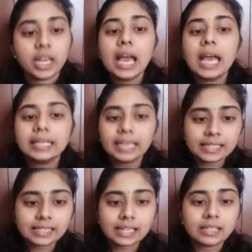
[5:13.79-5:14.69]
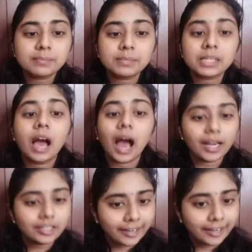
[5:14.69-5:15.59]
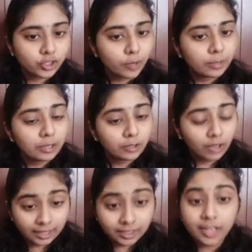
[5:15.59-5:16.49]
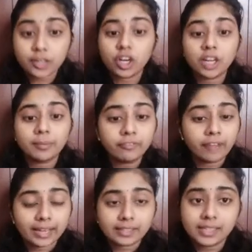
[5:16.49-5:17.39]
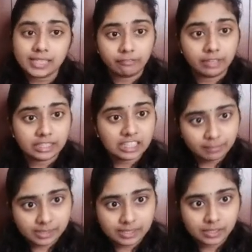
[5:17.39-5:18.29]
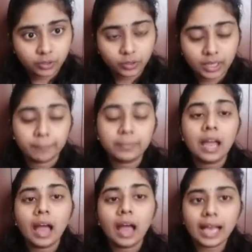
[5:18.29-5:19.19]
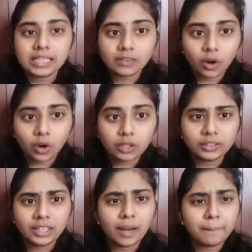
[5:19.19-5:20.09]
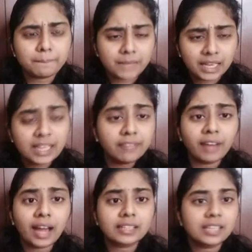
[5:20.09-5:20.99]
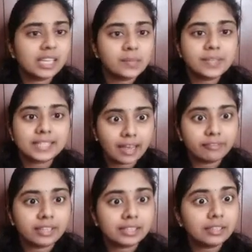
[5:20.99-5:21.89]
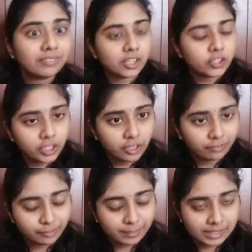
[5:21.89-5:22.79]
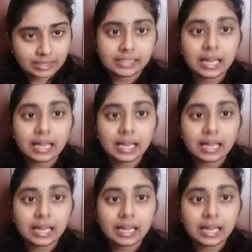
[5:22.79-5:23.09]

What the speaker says: Next comes uncontrollable factors affecting business. Okay, as we all know, there are many factors which affect the functioning of a business.